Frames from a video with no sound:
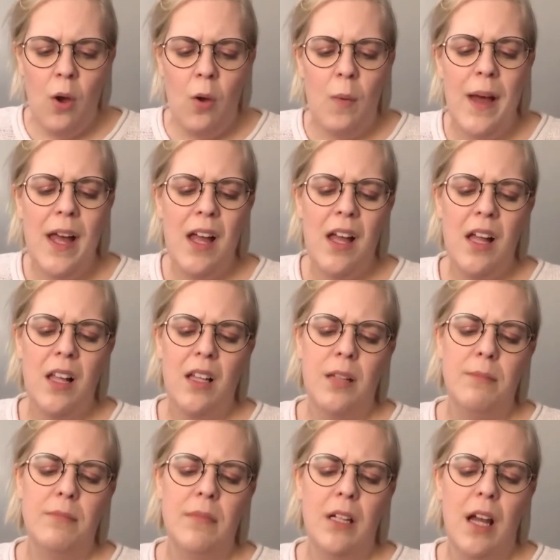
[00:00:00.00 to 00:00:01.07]
Well,
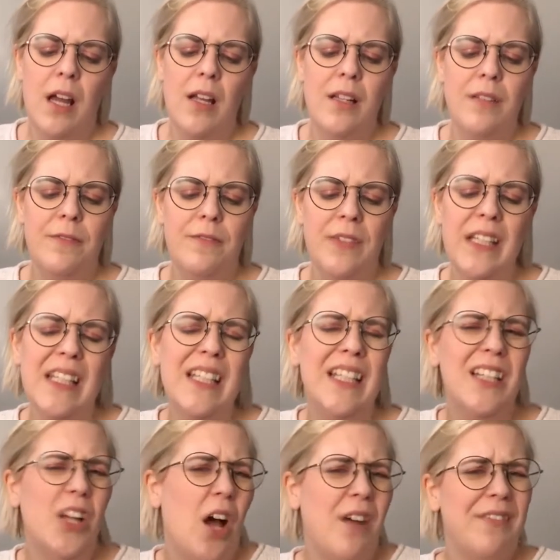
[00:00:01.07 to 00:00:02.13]
I'm kind of
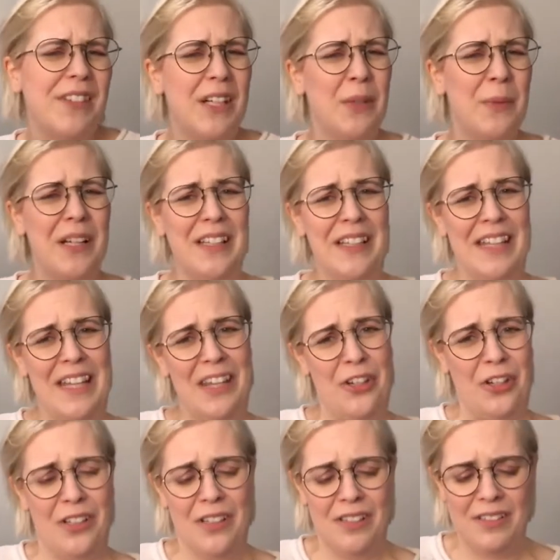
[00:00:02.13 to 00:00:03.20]
feeling not very well
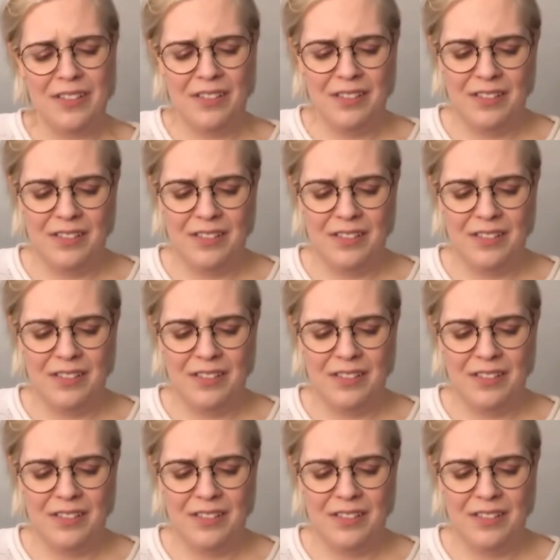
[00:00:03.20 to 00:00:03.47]
either,